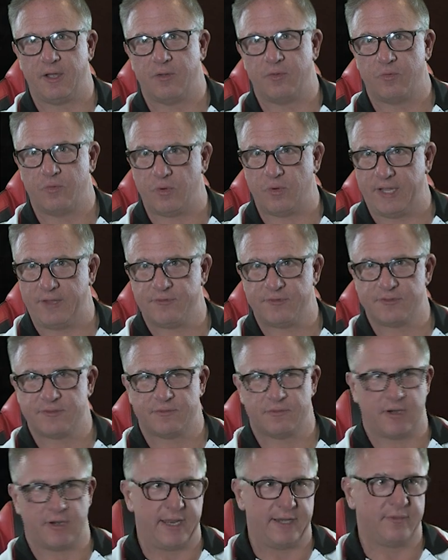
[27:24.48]
rifts,
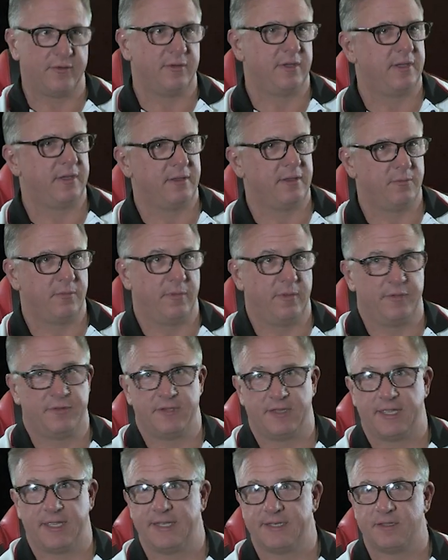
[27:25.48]
right,
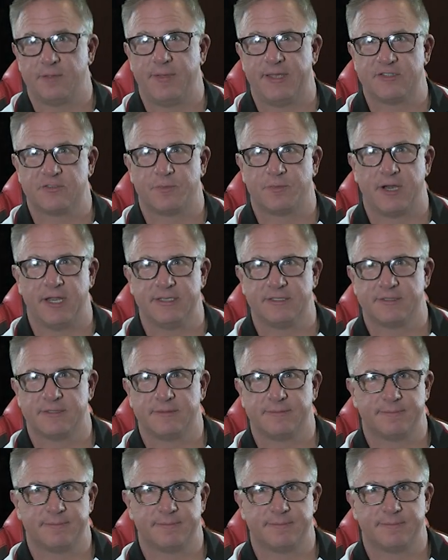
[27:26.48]
to get the best price.